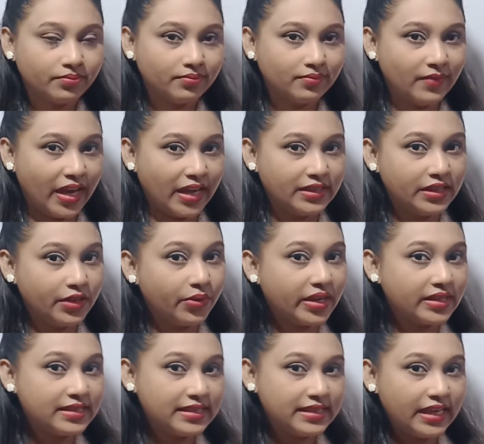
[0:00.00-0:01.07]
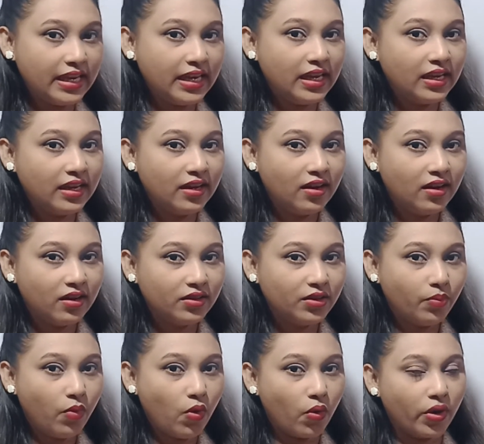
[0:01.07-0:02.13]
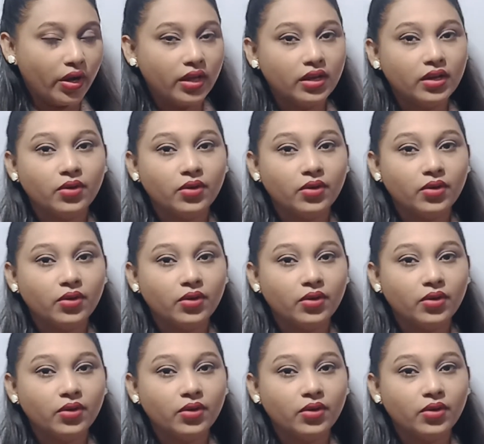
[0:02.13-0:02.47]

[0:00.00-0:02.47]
that you can see the board.